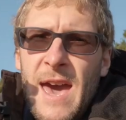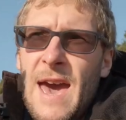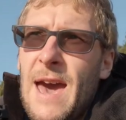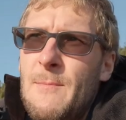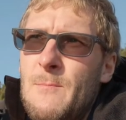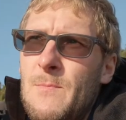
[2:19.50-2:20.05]

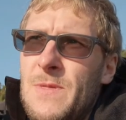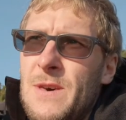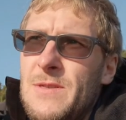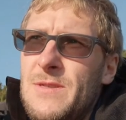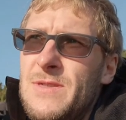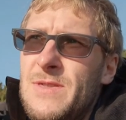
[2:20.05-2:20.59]

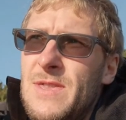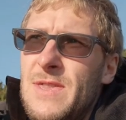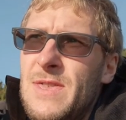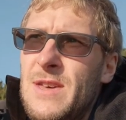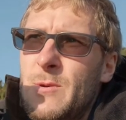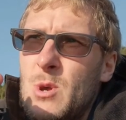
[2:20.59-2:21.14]
that
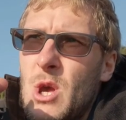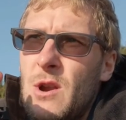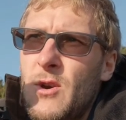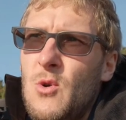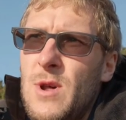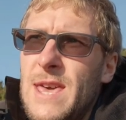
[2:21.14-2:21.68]
it was
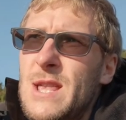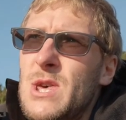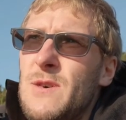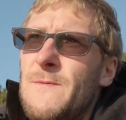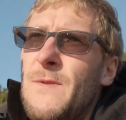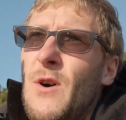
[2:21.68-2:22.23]
kind of going
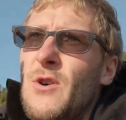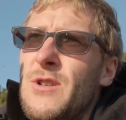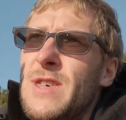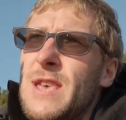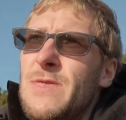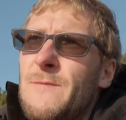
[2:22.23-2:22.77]
into the fog,
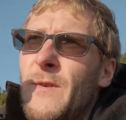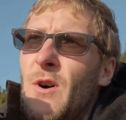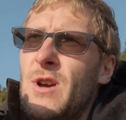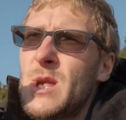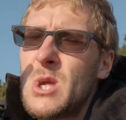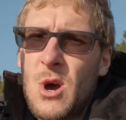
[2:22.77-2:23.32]
and the
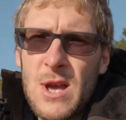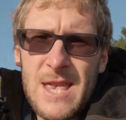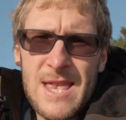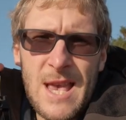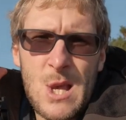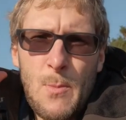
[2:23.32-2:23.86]
fog is starting
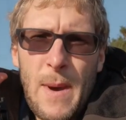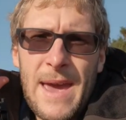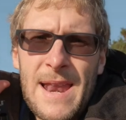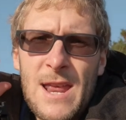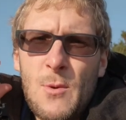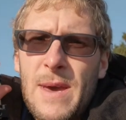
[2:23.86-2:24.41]
to
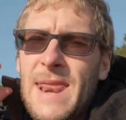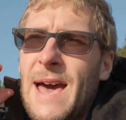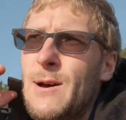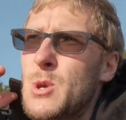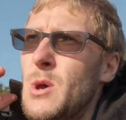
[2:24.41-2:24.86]
dissipate a little bit now.